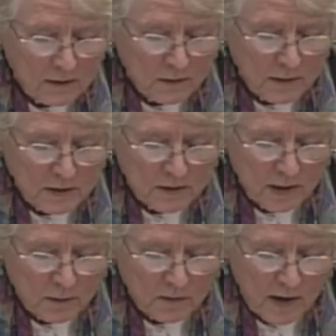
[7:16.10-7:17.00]
The information
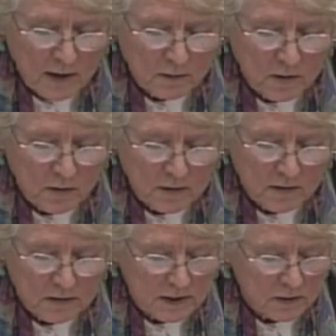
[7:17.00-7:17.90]
they provide will go
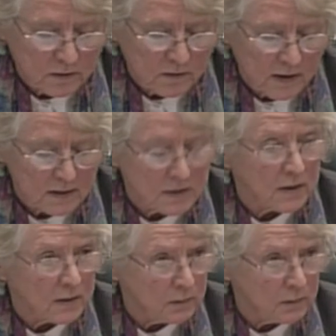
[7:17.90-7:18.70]
into their central files and